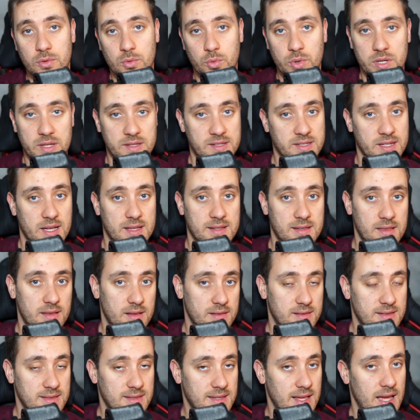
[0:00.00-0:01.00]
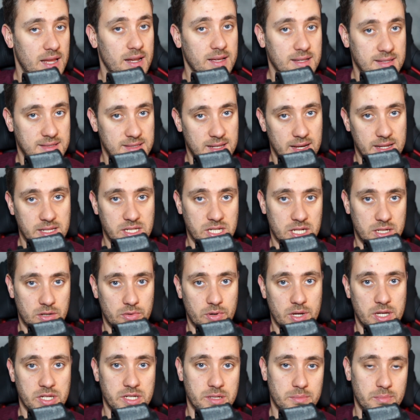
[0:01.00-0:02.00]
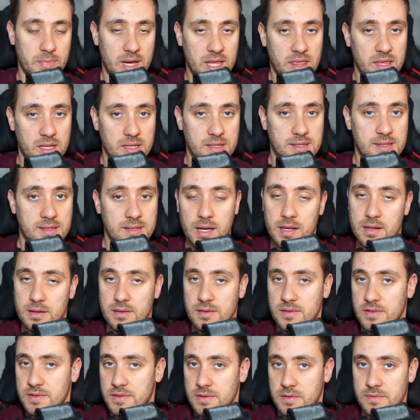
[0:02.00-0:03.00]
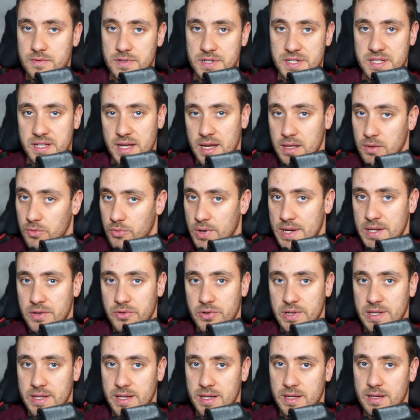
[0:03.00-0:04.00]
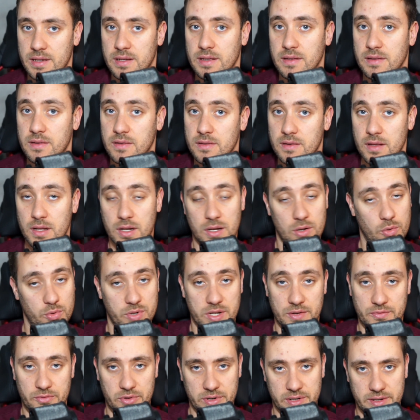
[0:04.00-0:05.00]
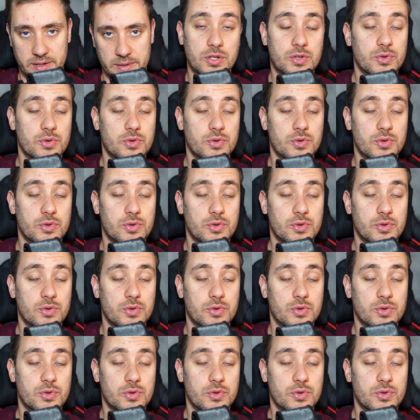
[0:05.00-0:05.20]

we discussed the static side generation methods and server-side rendering is no different.